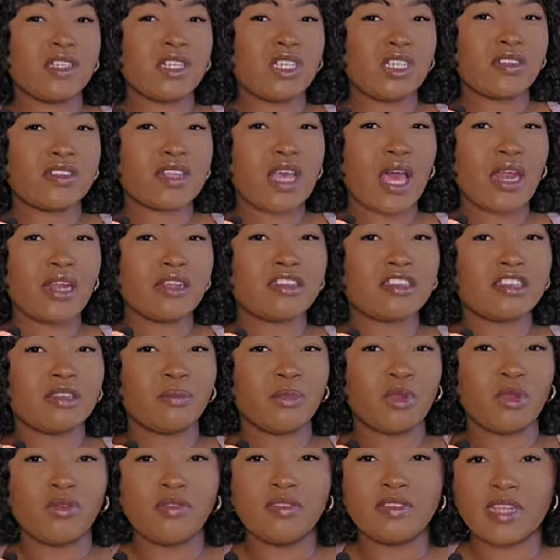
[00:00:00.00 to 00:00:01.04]
it just kind of
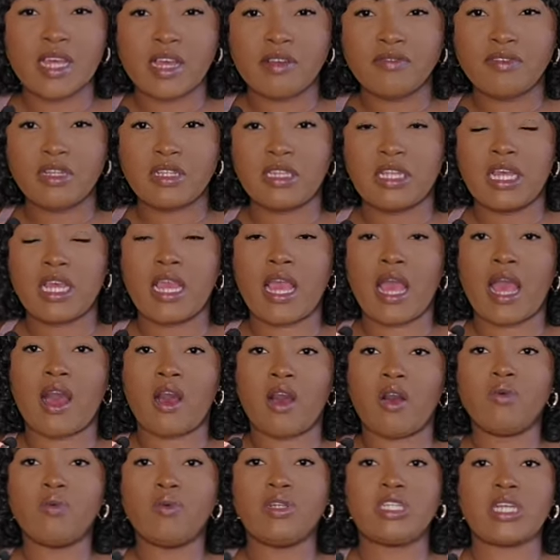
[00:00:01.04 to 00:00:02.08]
smooths everything
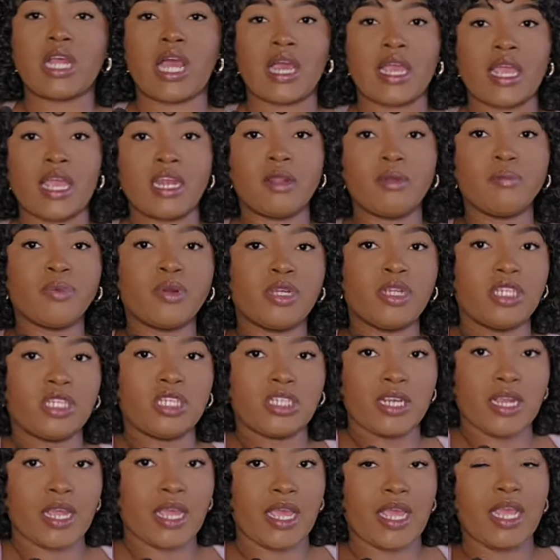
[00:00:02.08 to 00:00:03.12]
out, which I can
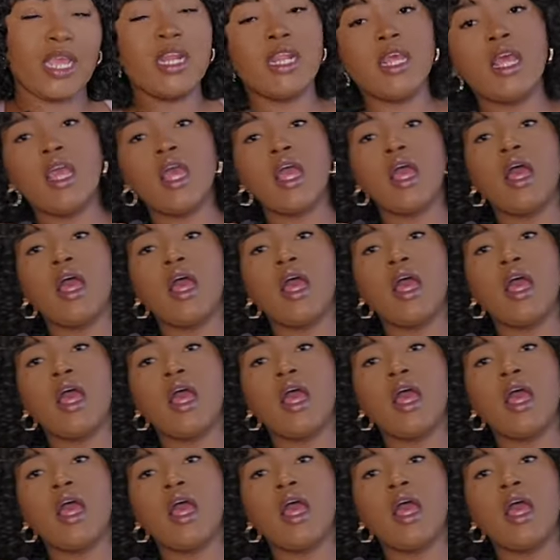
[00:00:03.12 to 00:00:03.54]
appreciate.